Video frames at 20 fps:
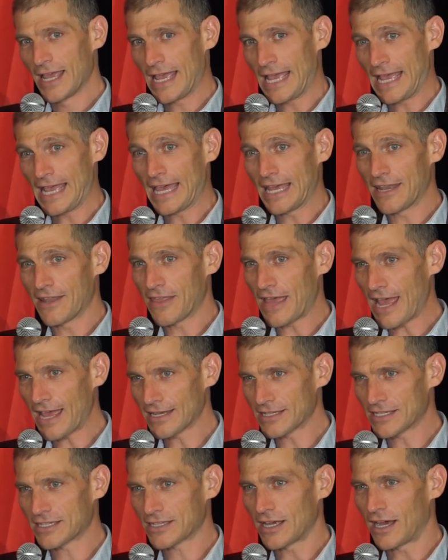And
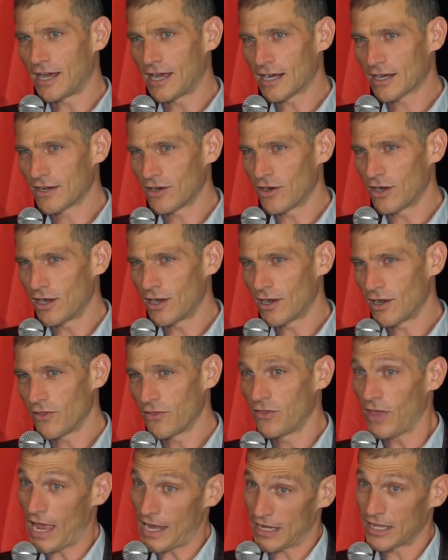that stock,
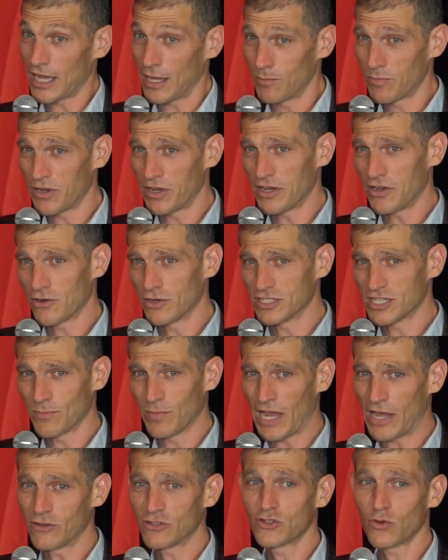that company earns
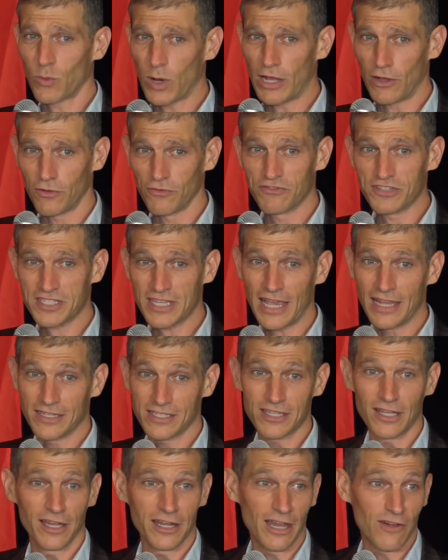about 12
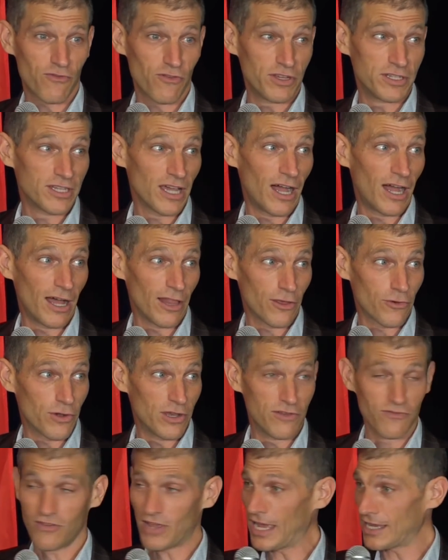cents on every dollar
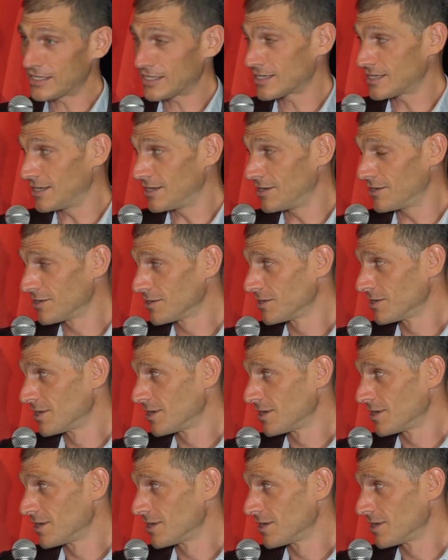invested,